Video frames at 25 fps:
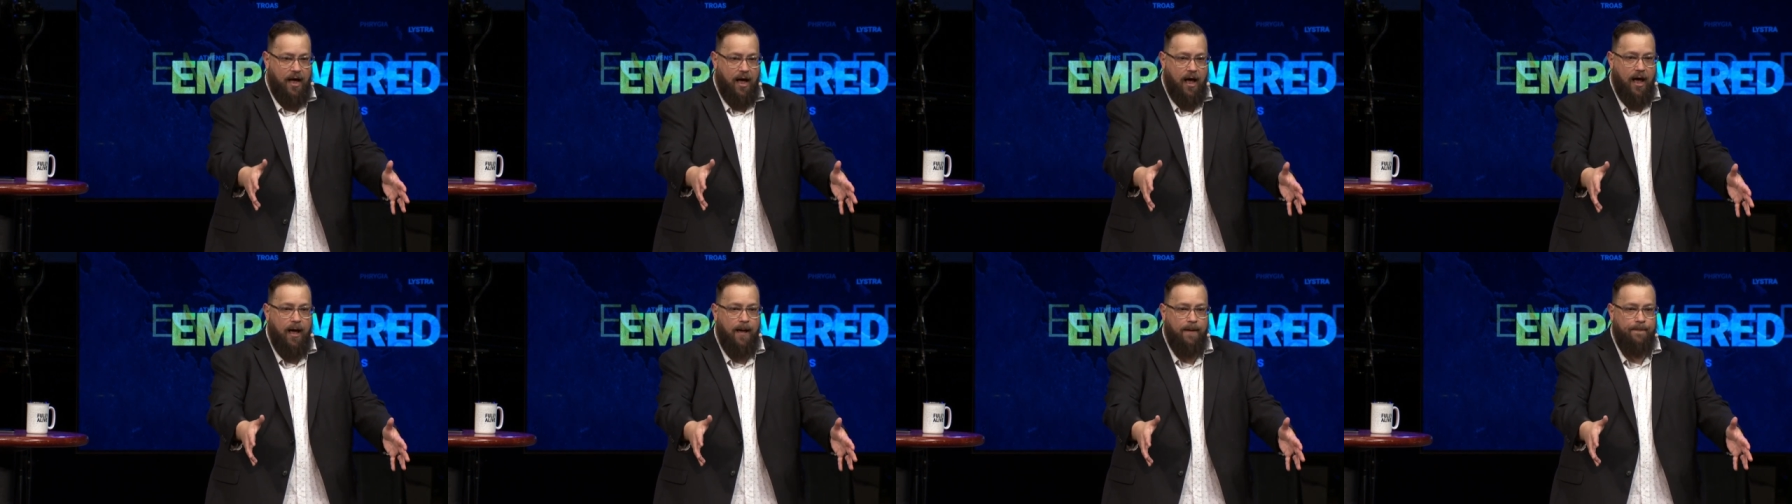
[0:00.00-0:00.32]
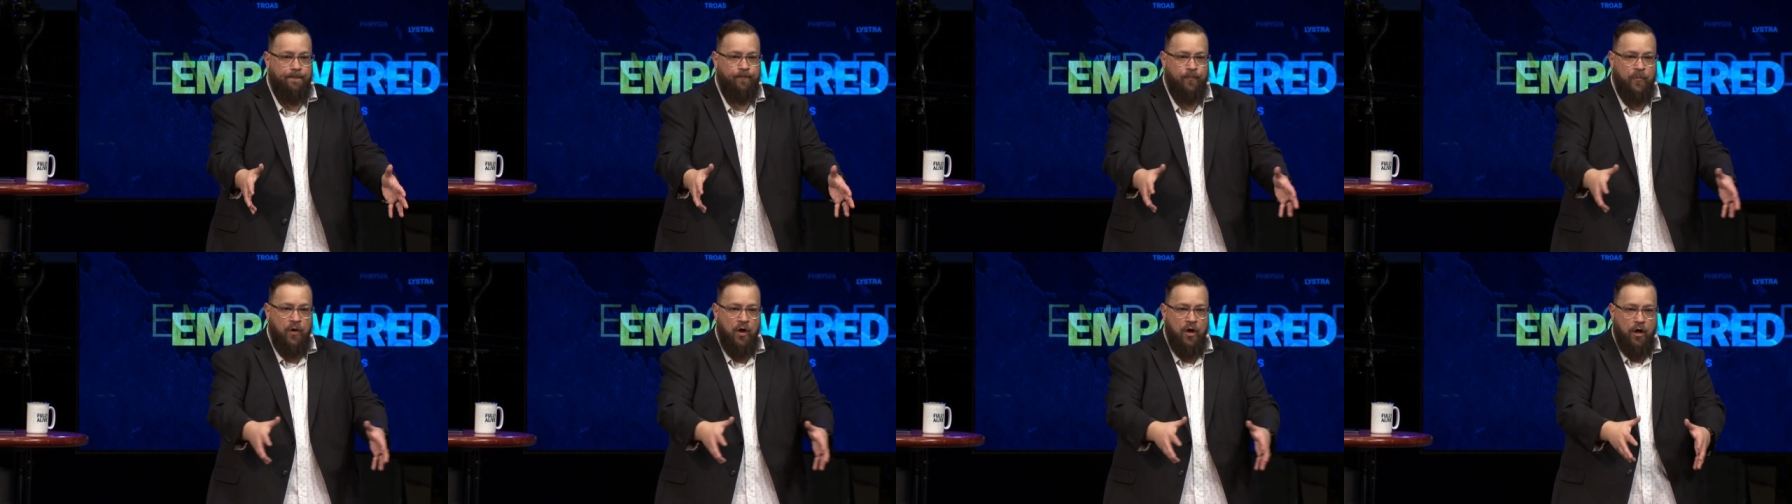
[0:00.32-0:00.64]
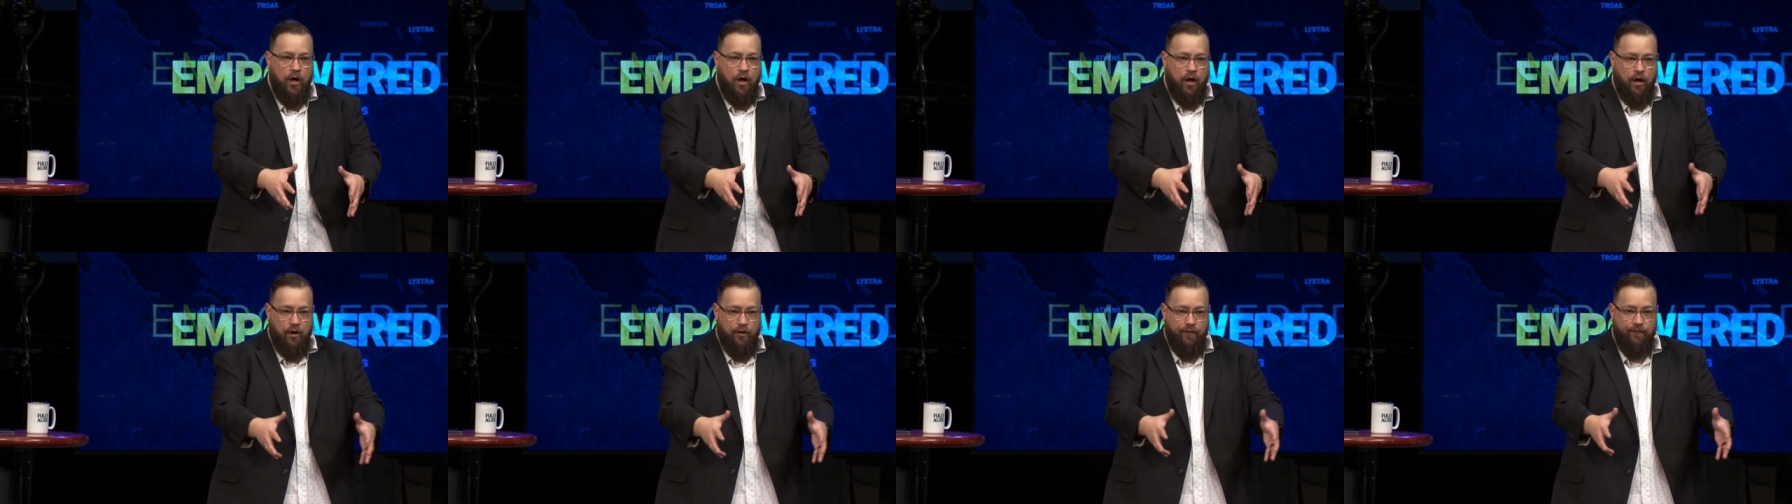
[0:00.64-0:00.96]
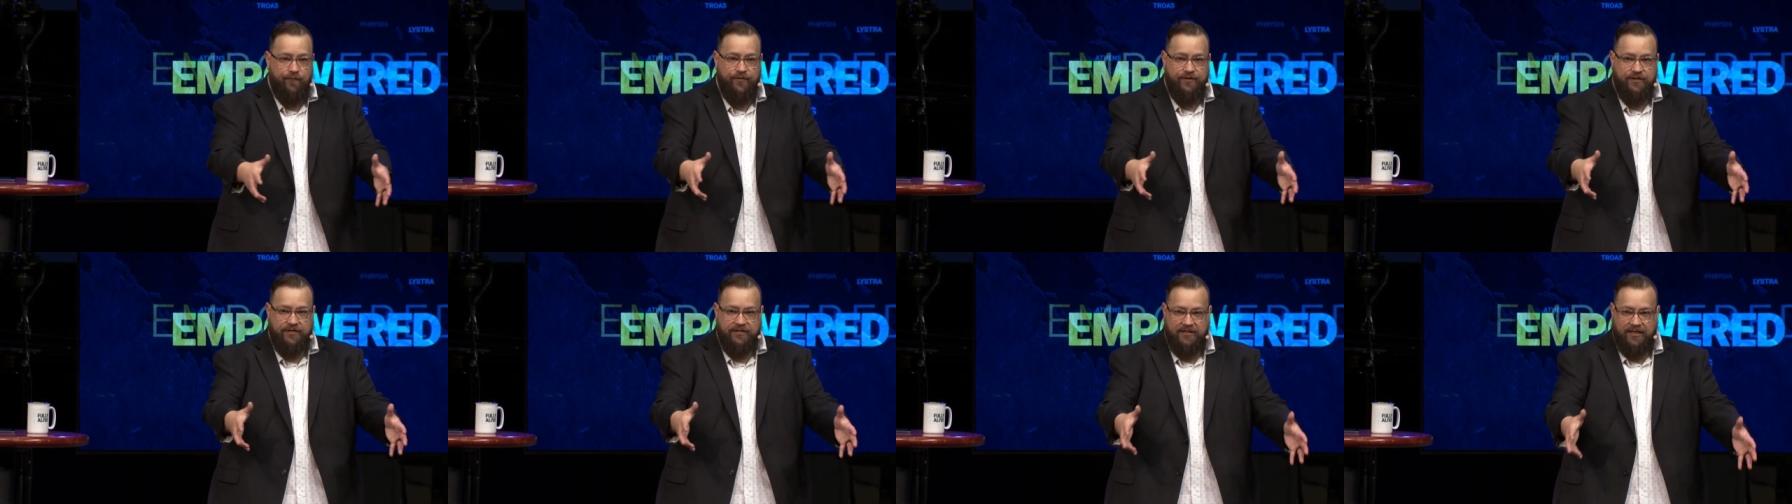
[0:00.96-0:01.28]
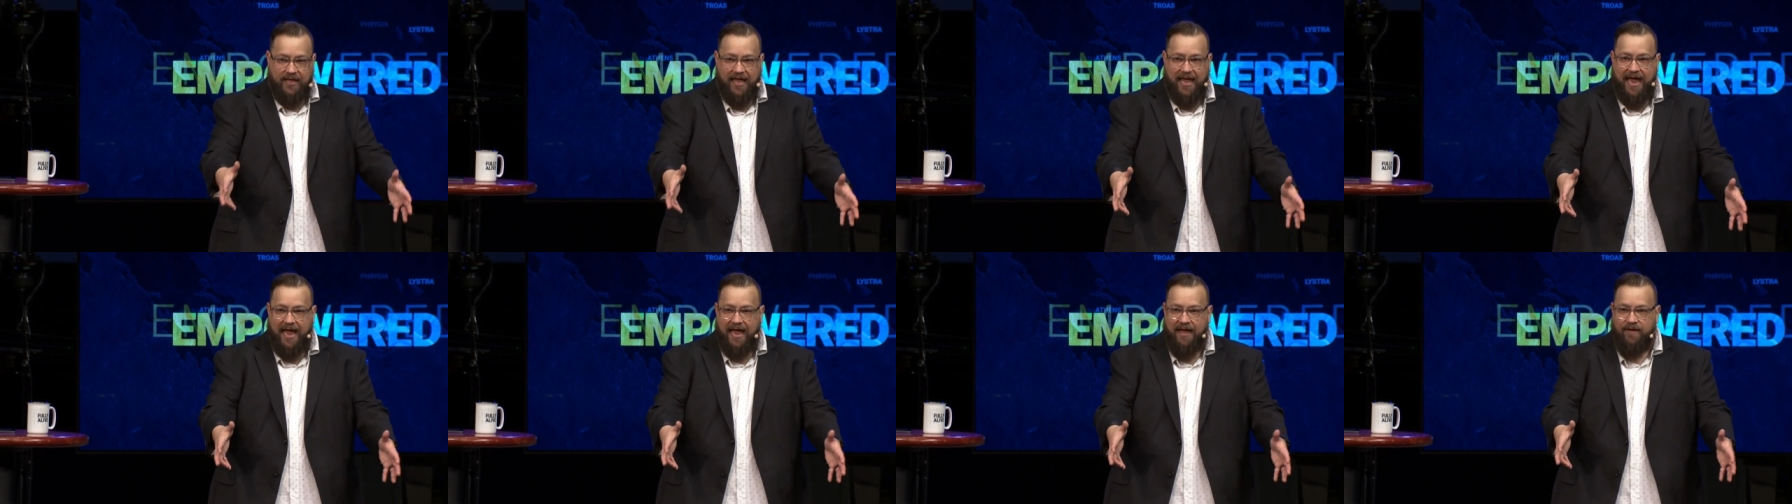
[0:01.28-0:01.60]
up of
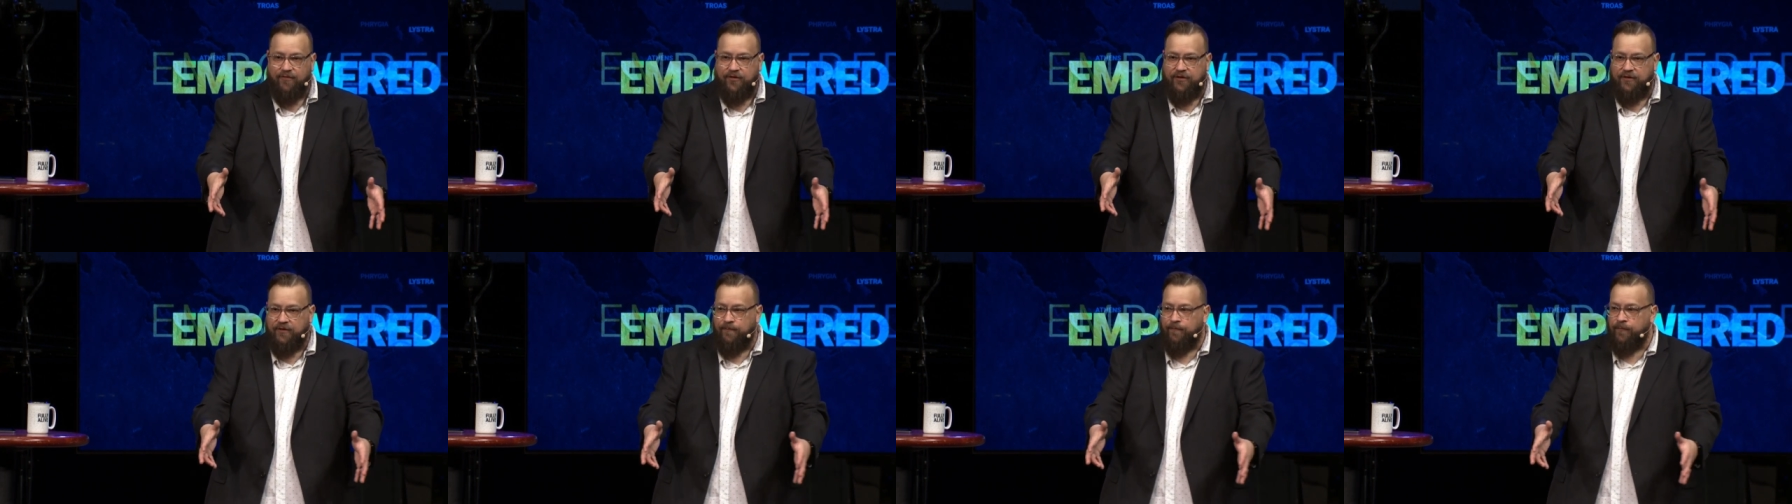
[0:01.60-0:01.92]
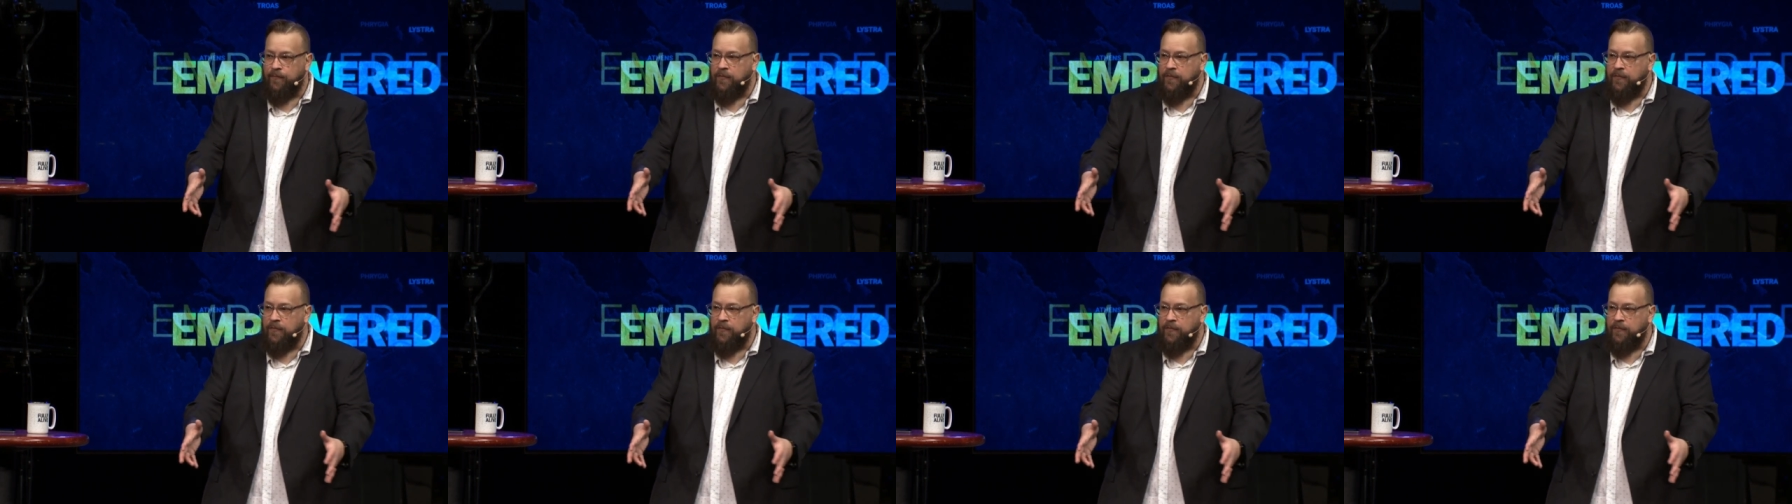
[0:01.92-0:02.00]
slaves